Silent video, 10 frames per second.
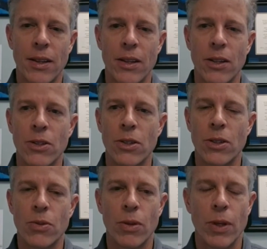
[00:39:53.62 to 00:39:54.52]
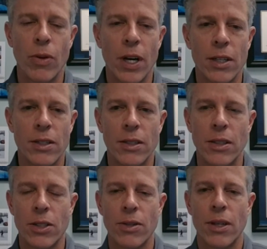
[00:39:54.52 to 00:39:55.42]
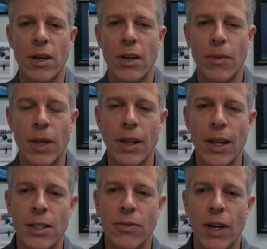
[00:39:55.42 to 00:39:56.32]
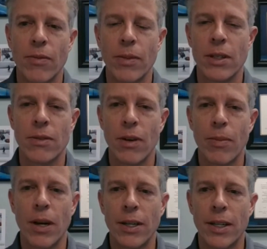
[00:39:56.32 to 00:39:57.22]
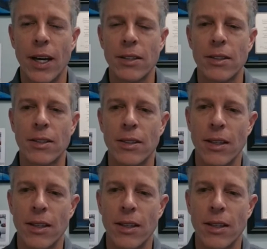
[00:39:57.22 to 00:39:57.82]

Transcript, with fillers: users would be wise to disregard about the last five minutes of our podcast.